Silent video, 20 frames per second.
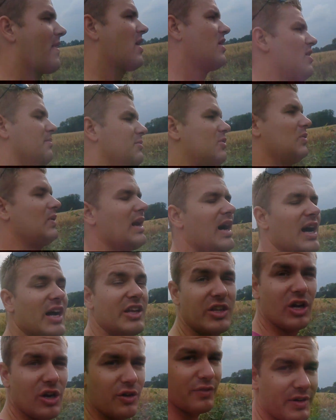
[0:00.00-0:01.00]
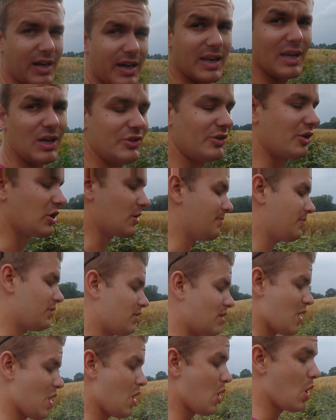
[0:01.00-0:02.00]
Between Eindhoven and Gelderop,
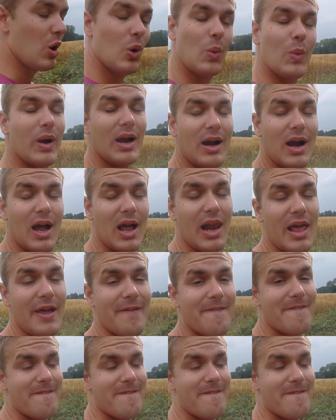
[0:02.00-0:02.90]
where I live.